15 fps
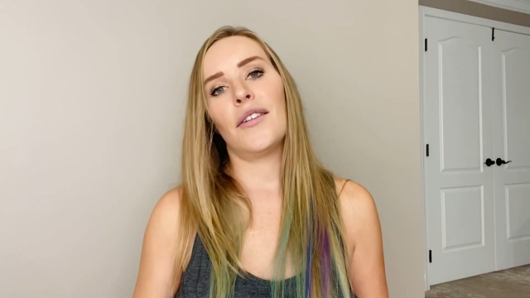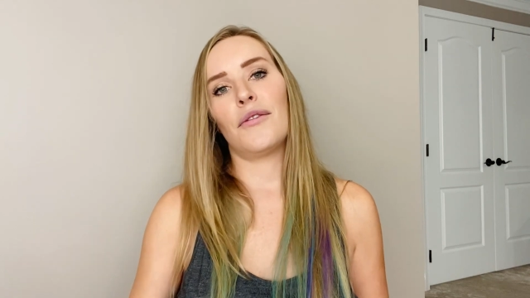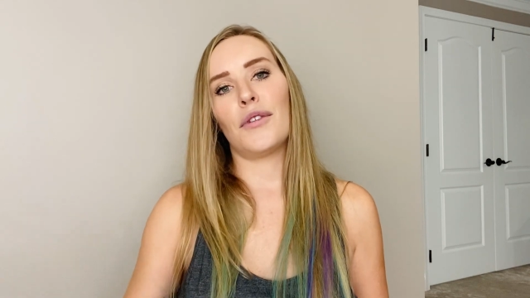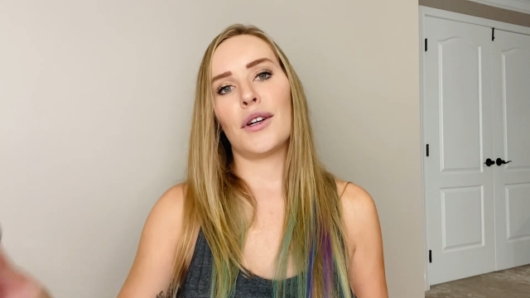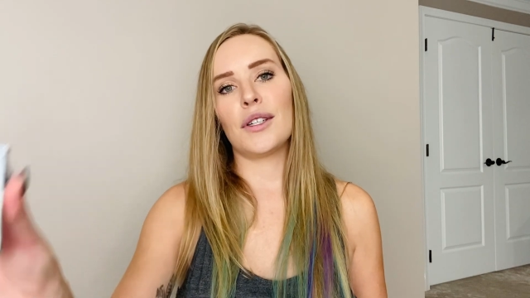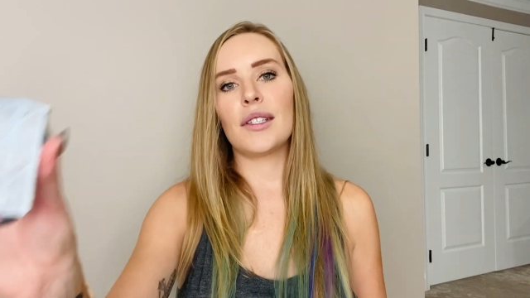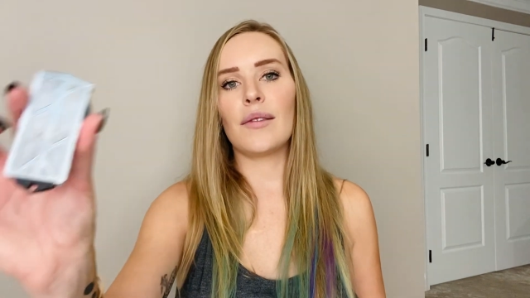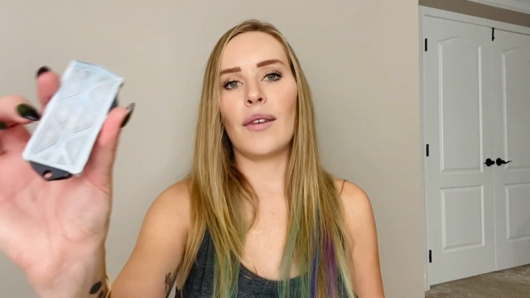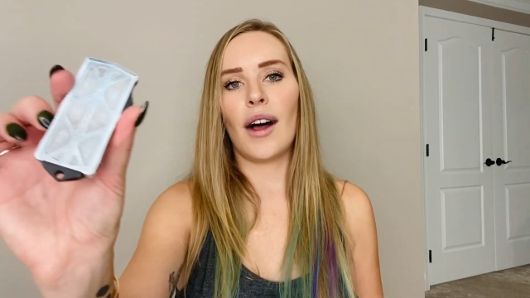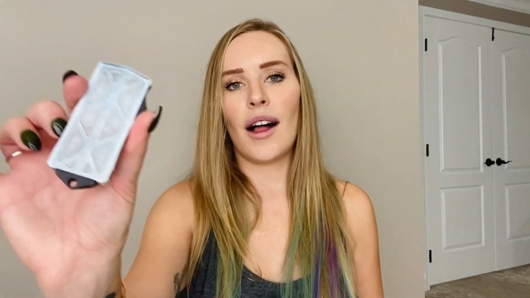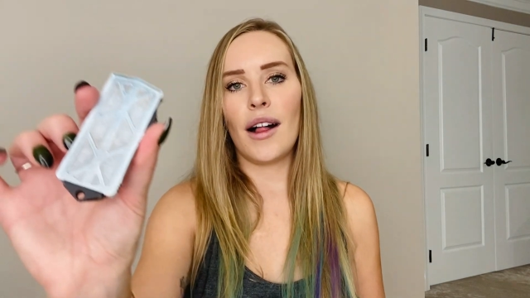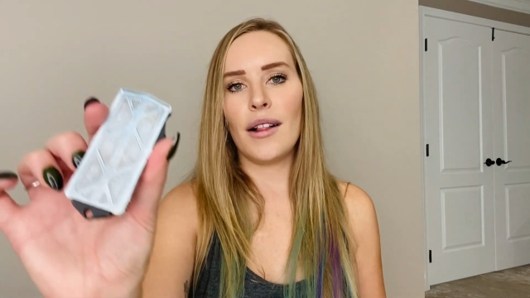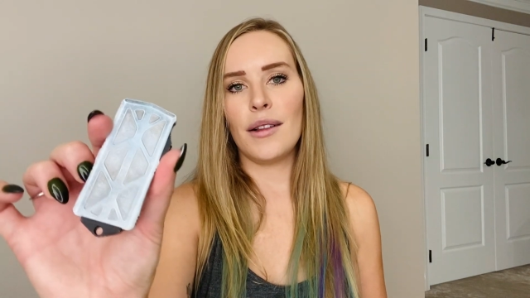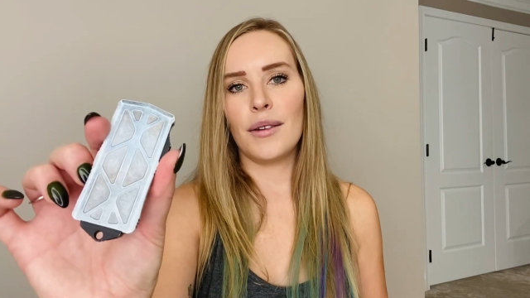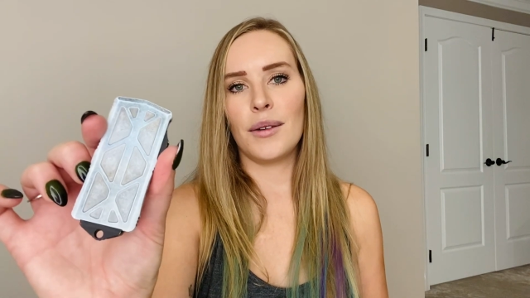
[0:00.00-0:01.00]
First of
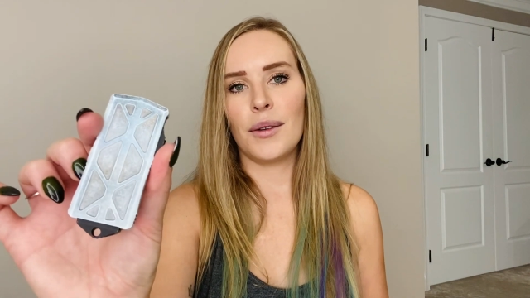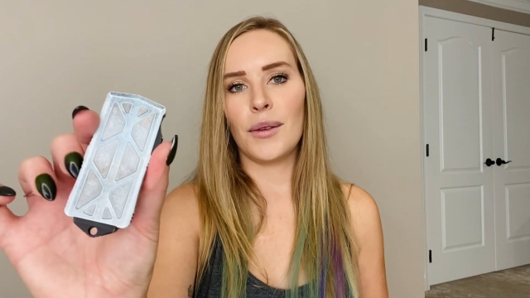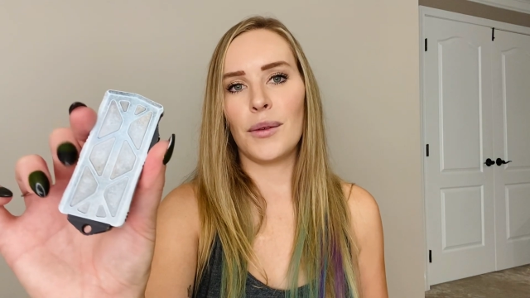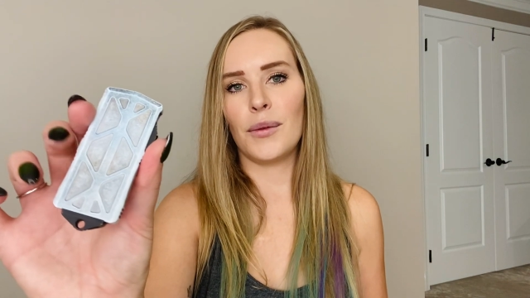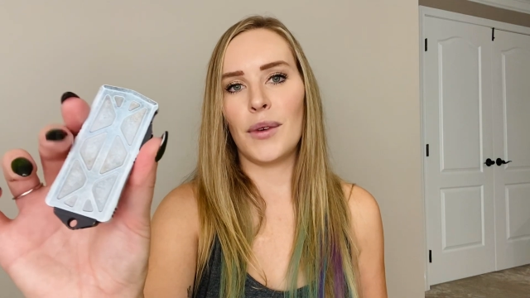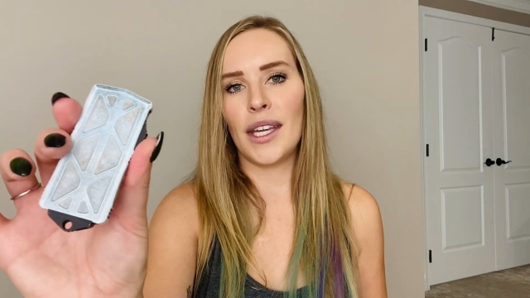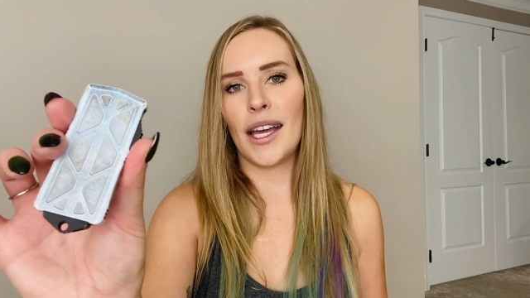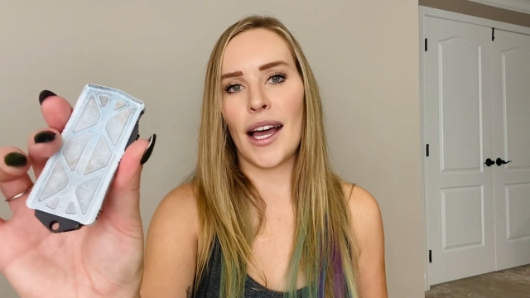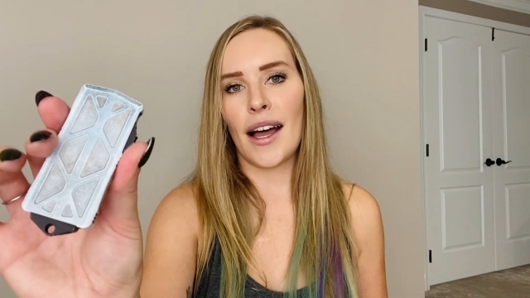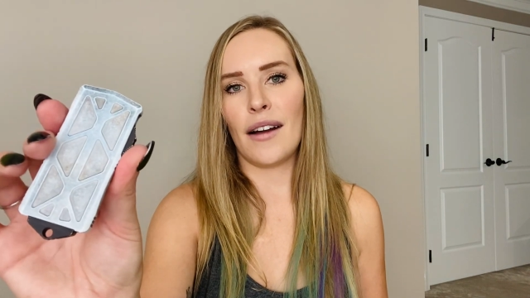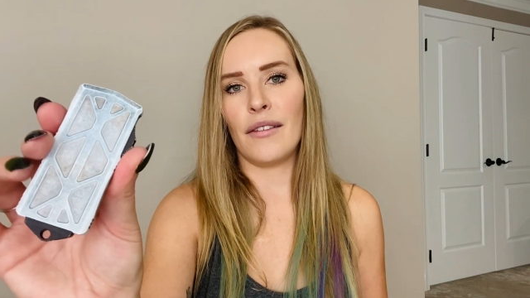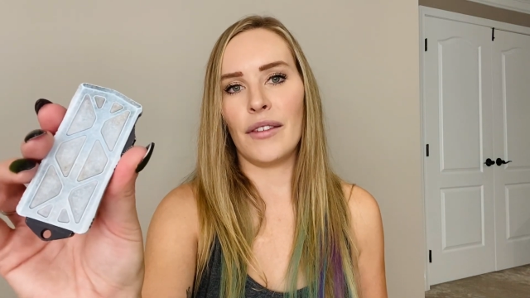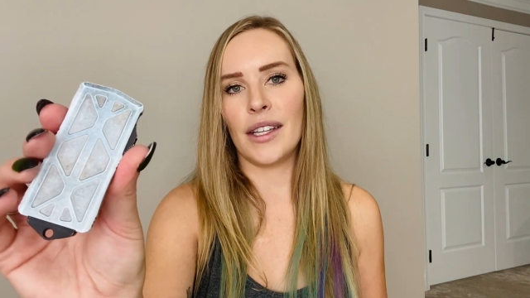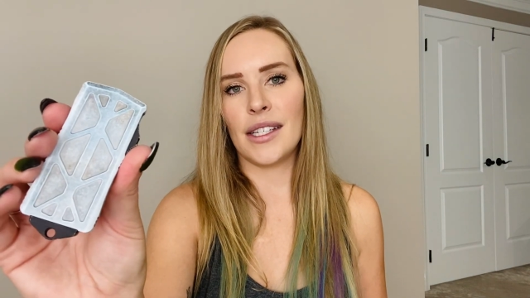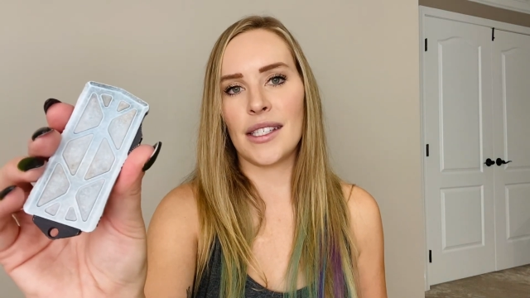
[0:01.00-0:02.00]
all, we
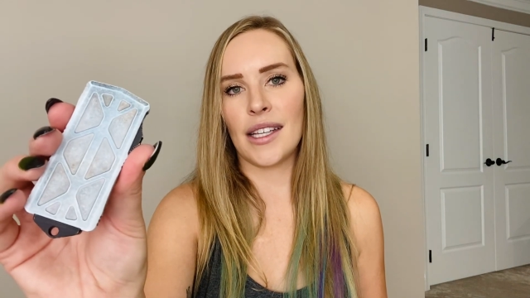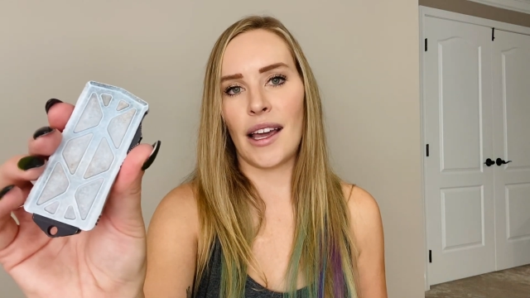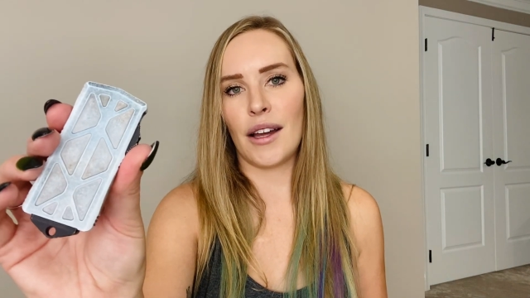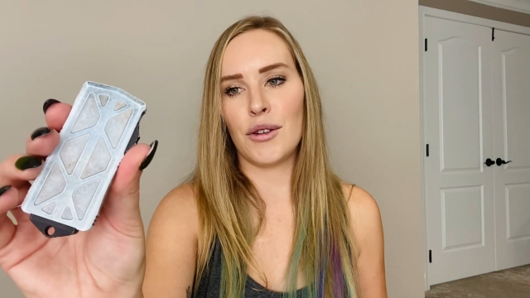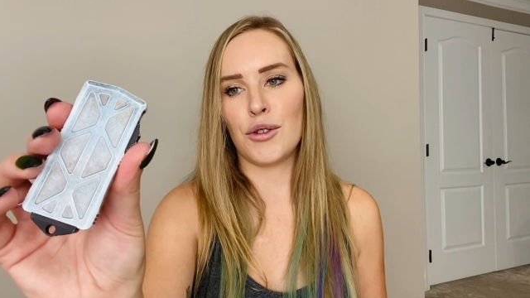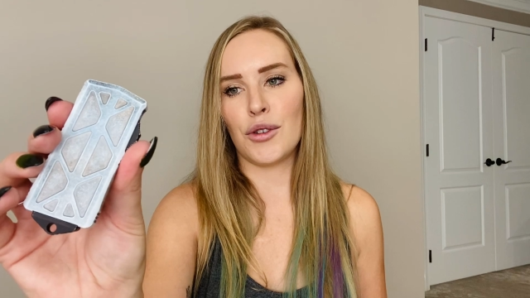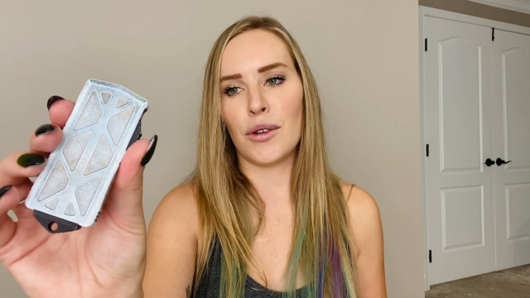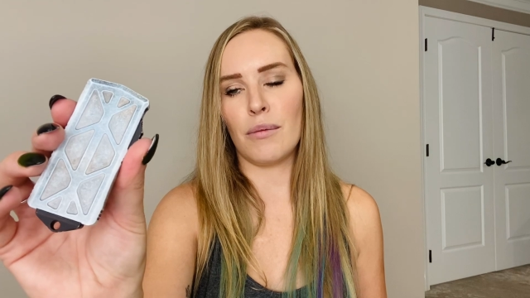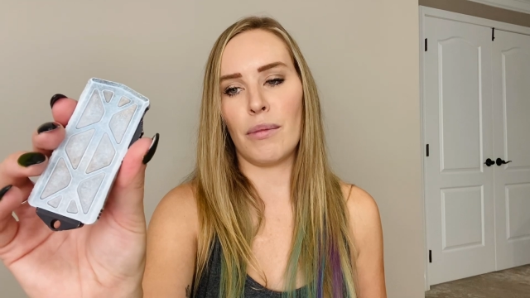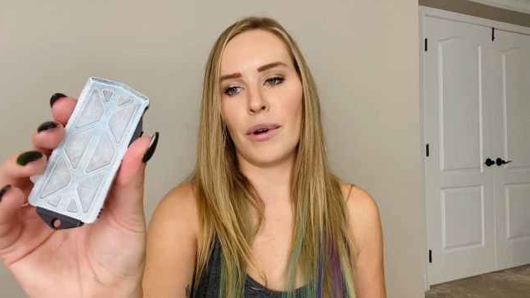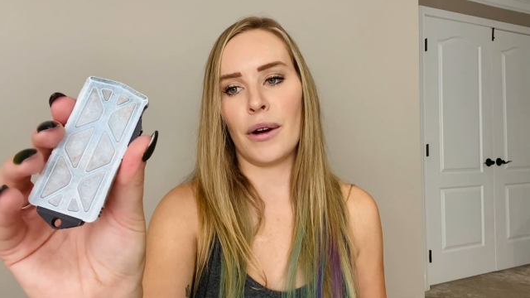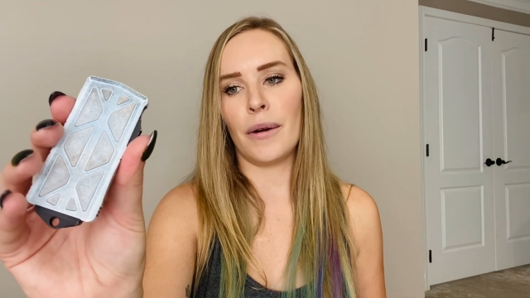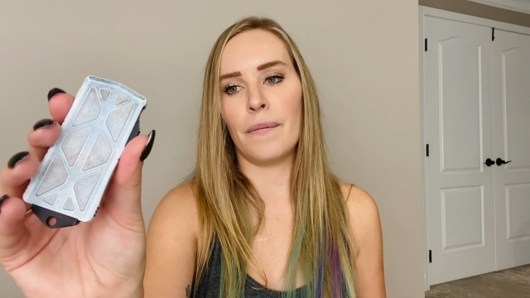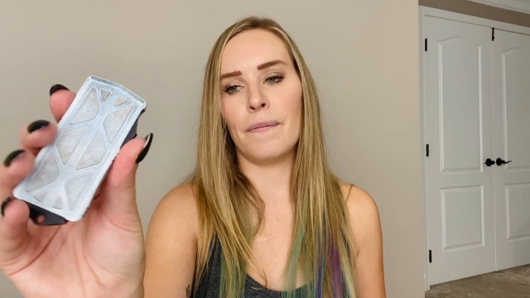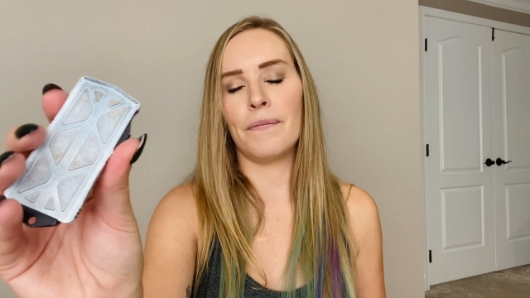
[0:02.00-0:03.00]
have the Sand
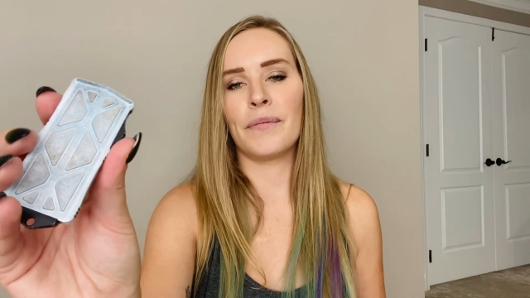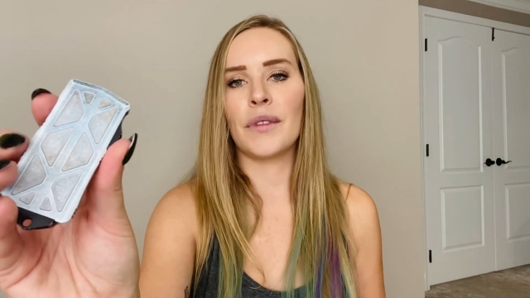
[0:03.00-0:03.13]
Trooper.